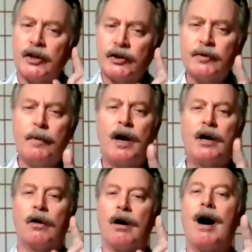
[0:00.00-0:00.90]
The
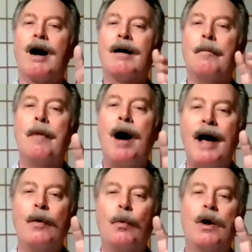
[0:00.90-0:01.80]
SMART or
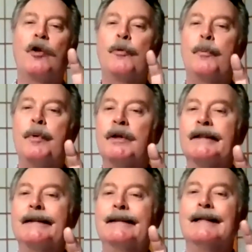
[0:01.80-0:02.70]
Akamai wealth
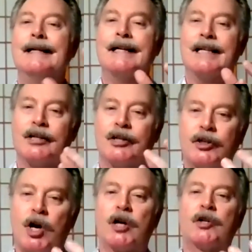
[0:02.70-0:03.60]
building
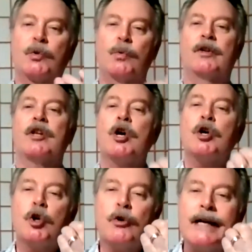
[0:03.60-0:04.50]
starts with
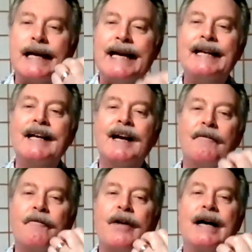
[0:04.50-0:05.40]
creating
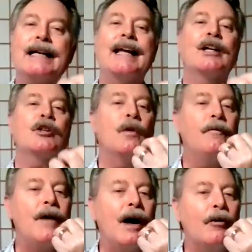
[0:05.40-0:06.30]
a
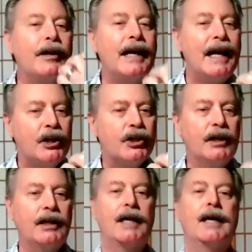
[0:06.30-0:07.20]
financial
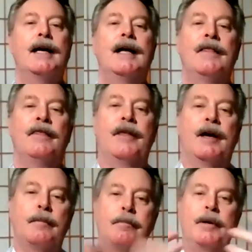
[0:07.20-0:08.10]
foundation,
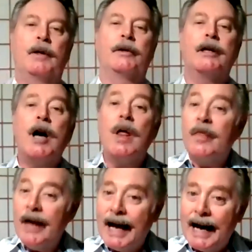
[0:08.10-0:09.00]
then building
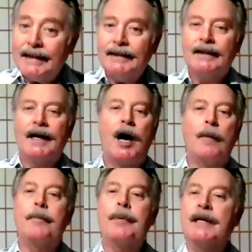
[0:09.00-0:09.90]
on that
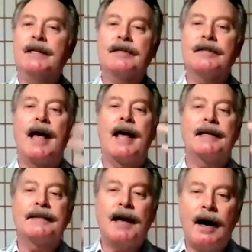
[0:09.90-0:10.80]
a piece
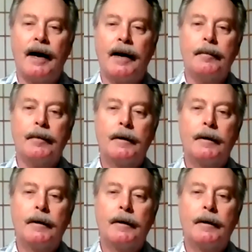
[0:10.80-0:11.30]
at a time,